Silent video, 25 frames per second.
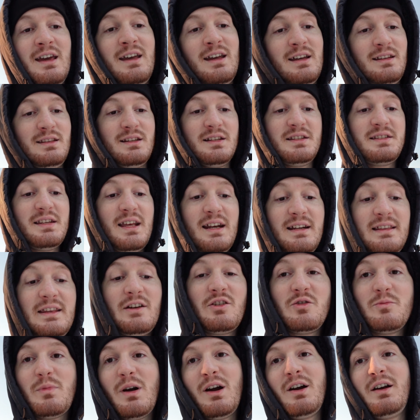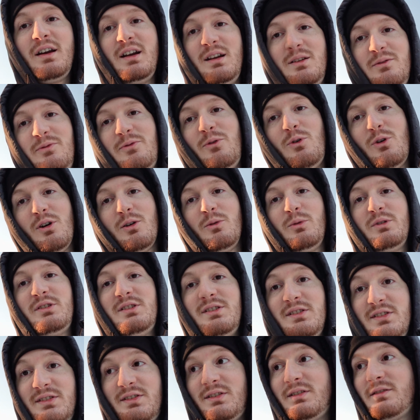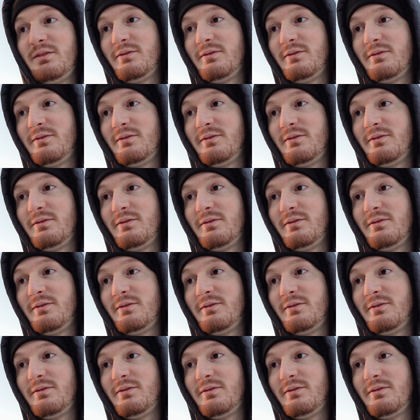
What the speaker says: in the setting they were marketed for, which is